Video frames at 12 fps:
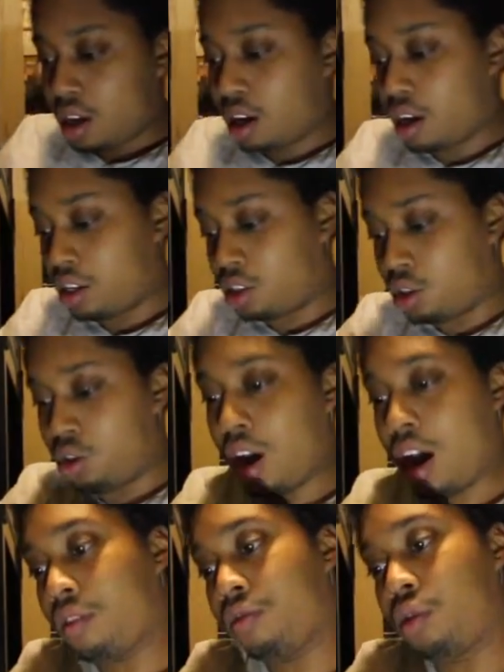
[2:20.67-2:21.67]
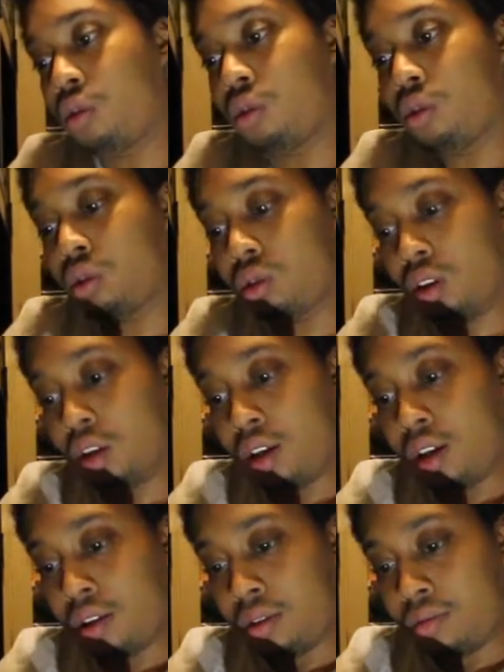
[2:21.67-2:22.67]
Okay, so you have your,
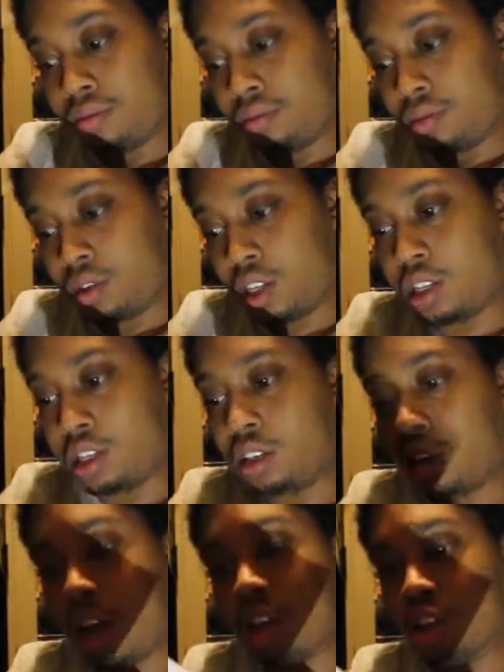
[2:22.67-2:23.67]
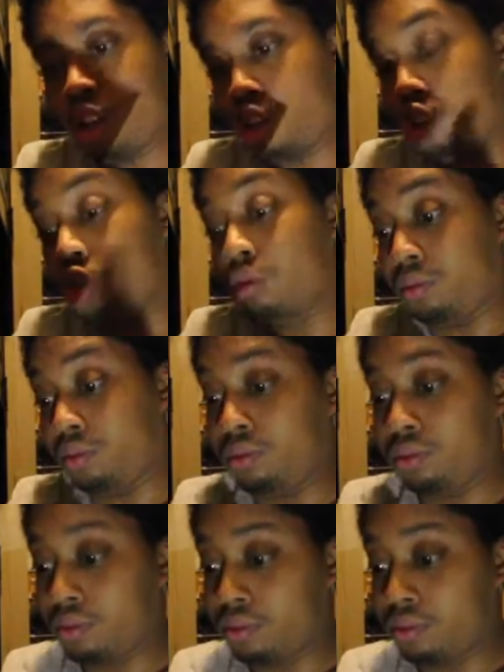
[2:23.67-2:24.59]
this is, I assume,